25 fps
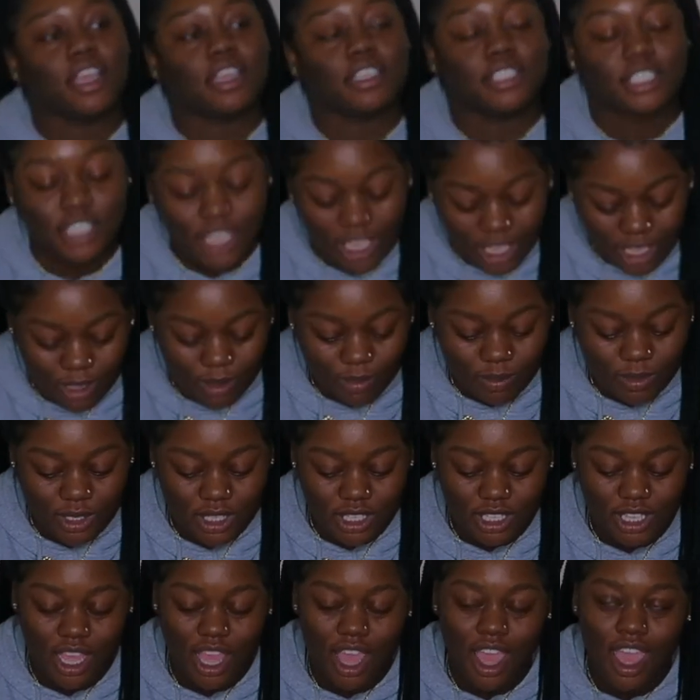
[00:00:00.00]

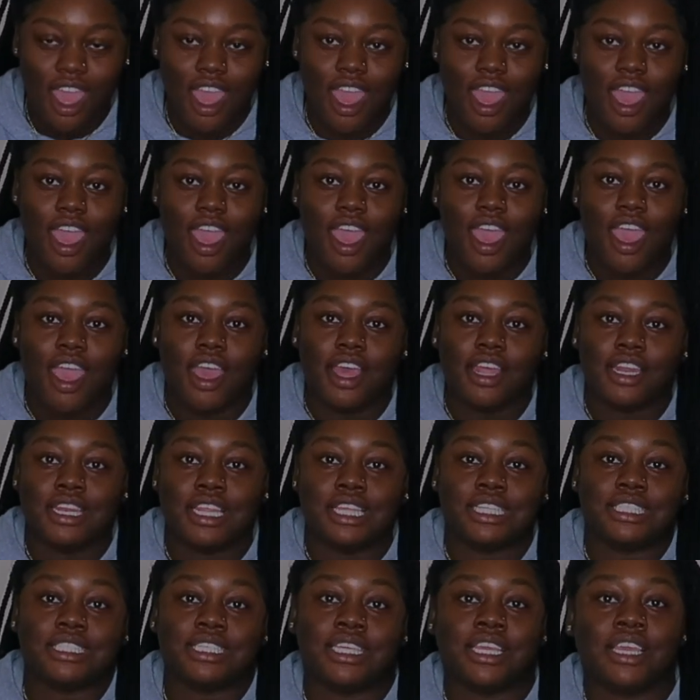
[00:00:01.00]
Skims.
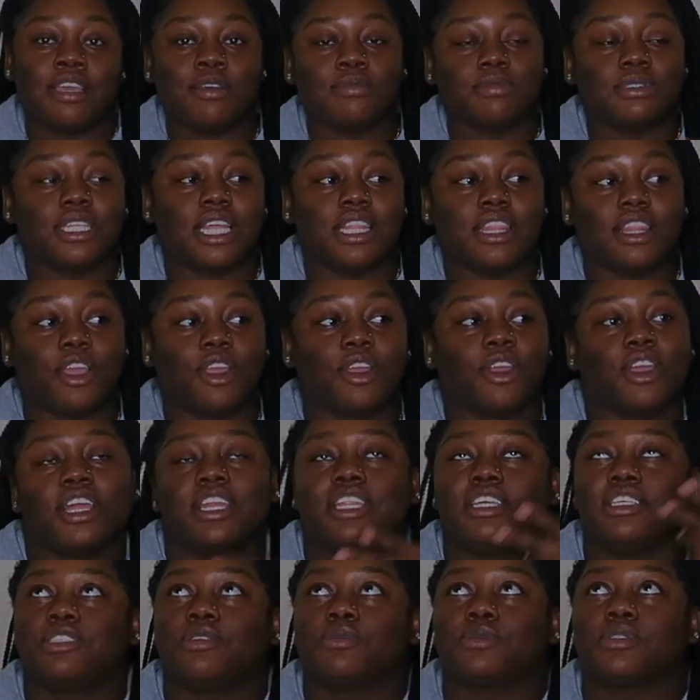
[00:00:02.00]
The Skims that the
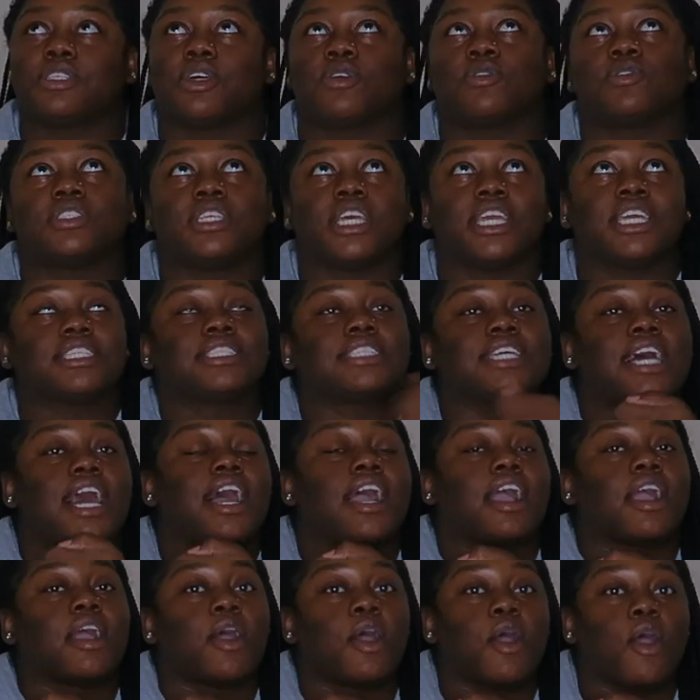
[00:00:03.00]
girlies was on
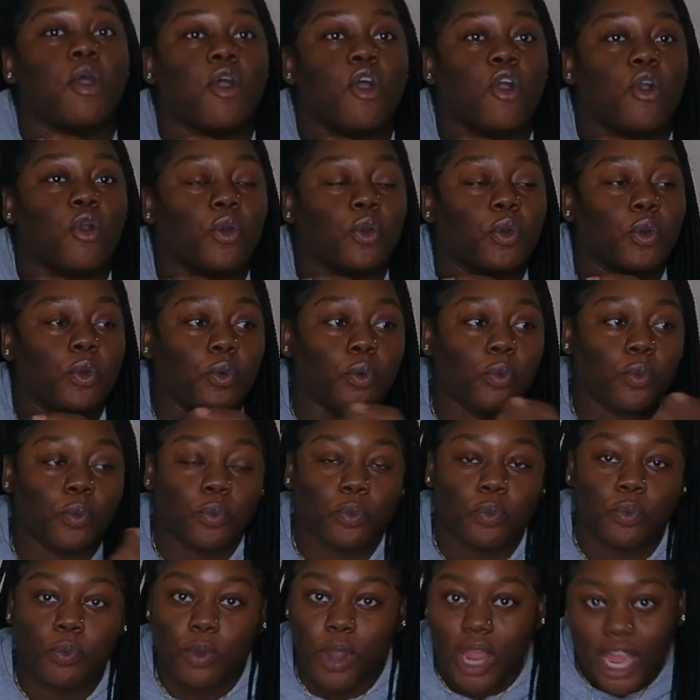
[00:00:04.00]
TikTok
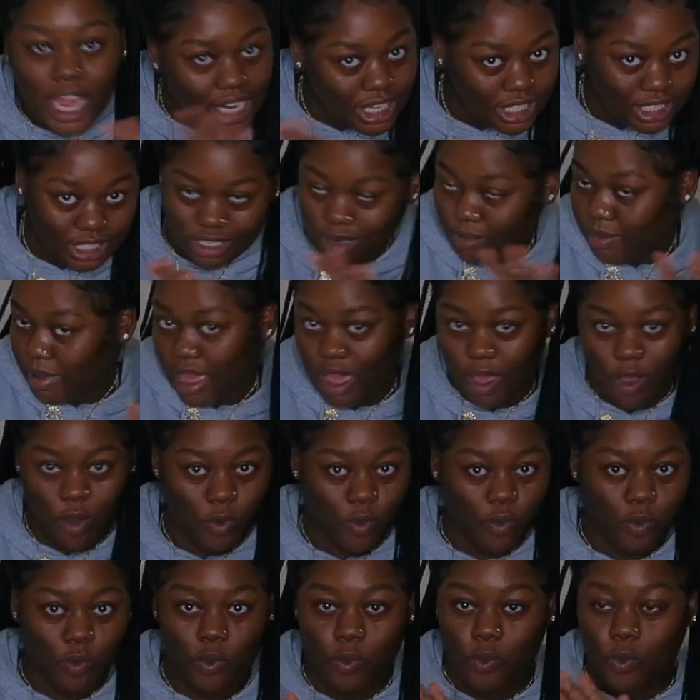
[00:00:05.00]
raving about.
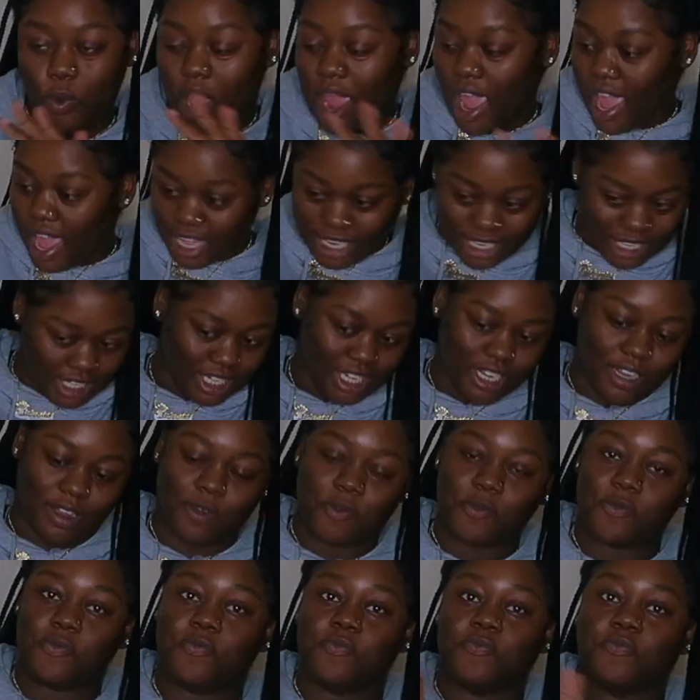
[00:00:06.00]
Raving.
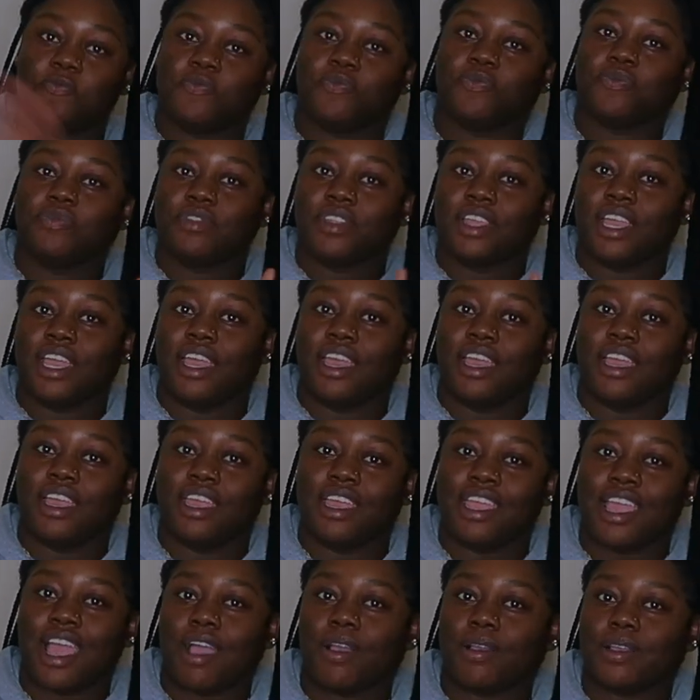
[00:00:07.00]

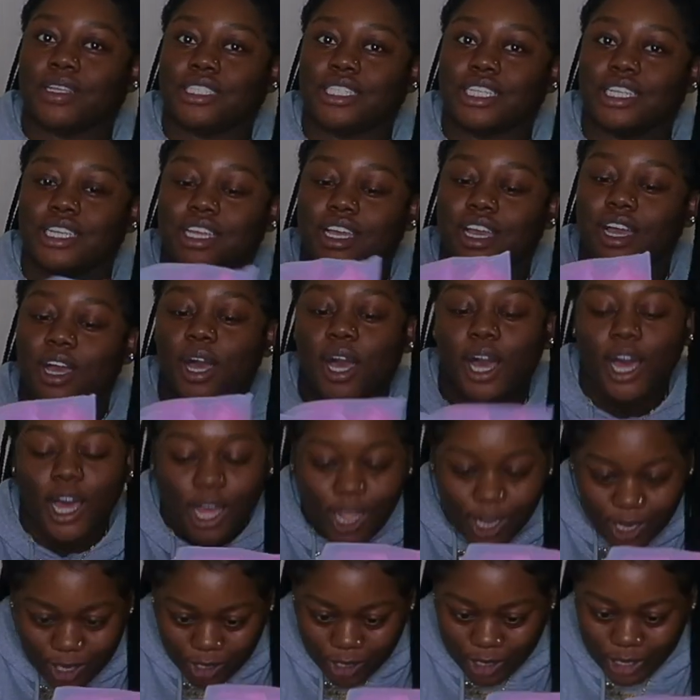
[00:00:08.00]
Y'all can see the
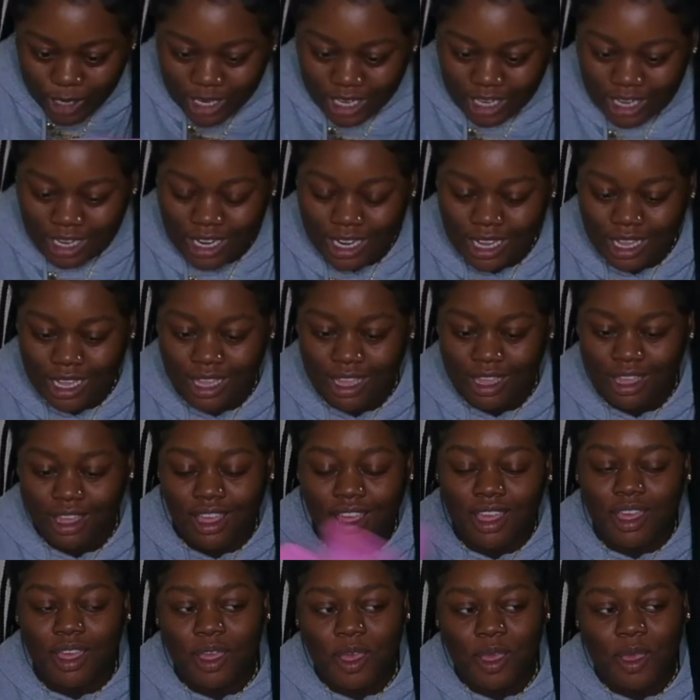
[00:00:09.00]
color.
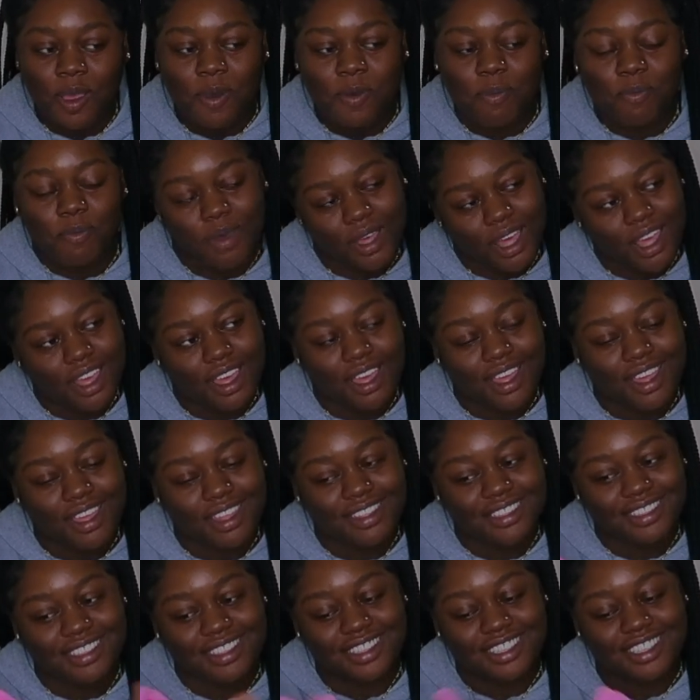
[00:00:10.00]

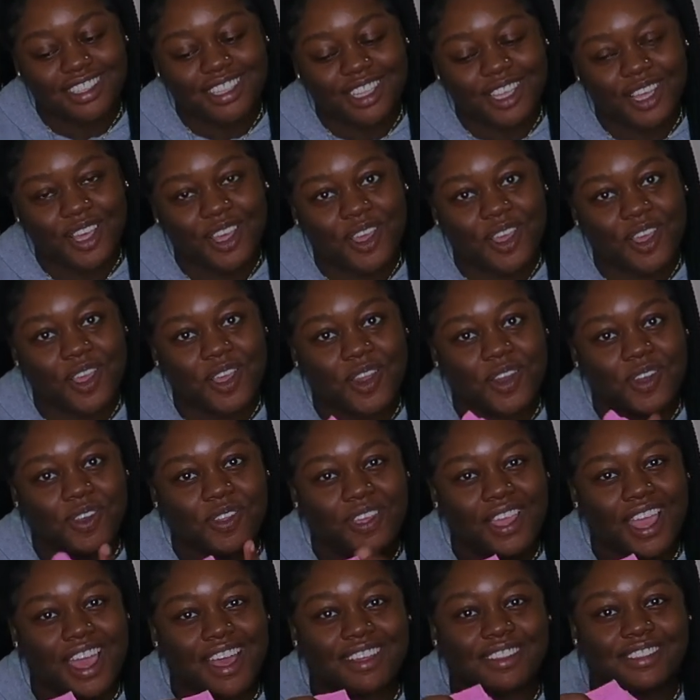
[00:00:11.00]
But
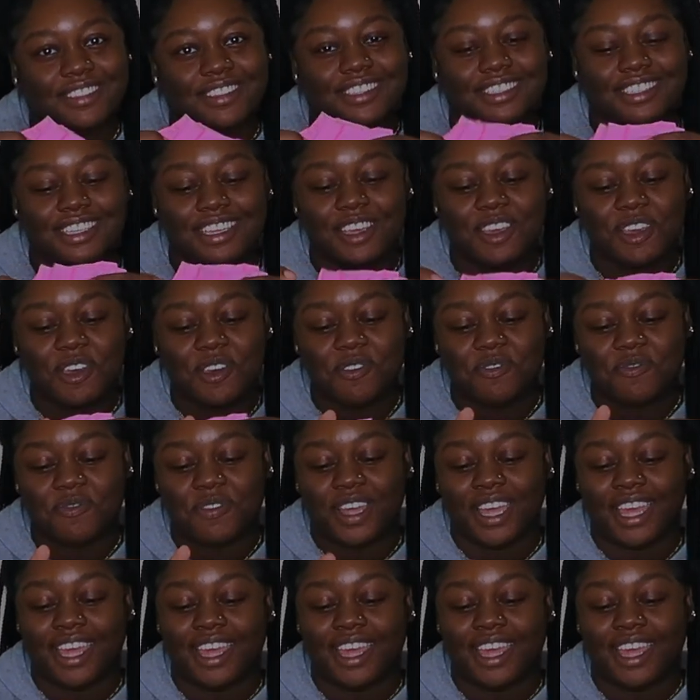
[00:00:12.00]
do y'all see them?